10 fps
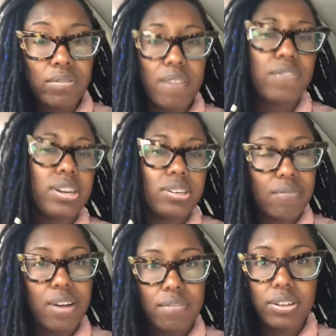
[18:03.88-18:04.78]
if I finish
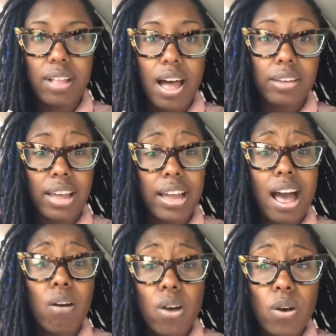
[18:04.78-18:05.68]
at 5:00, like
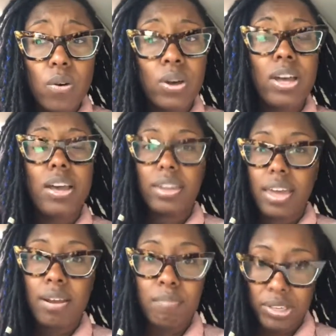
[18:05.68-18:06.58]
I'll go
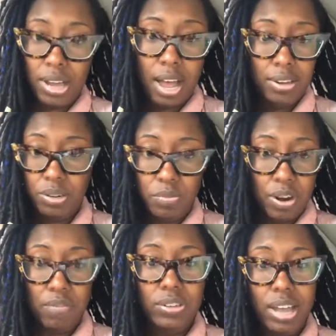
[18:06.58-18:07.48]
get a massage in
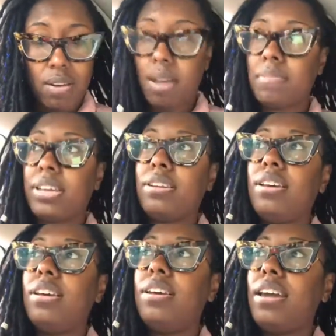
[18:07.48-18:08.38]
whatever town I'm in.
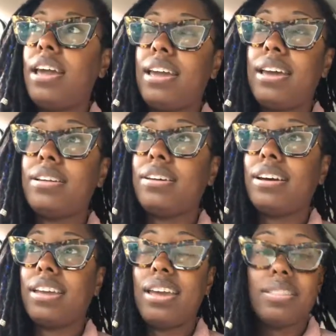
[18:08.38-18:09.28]
And
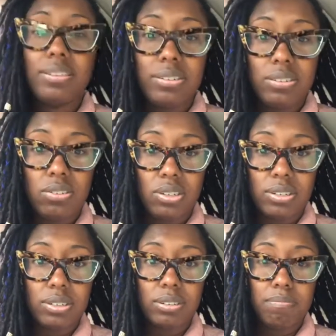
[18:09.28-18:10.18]
again, this is
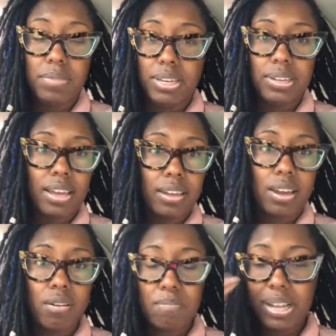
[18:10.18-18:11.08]
just me taking
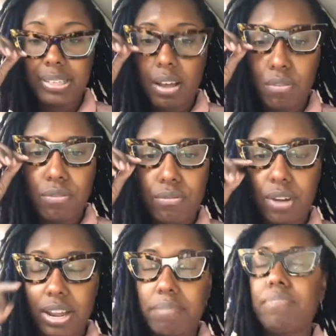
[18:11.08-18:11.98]
care of myself,
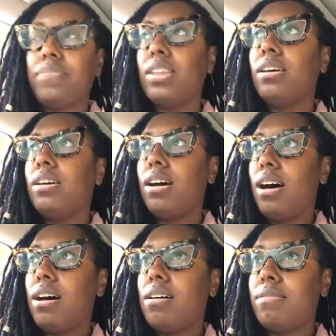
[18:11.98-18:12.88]
right?
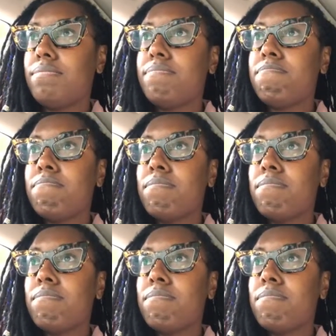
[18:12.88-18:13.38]
I'm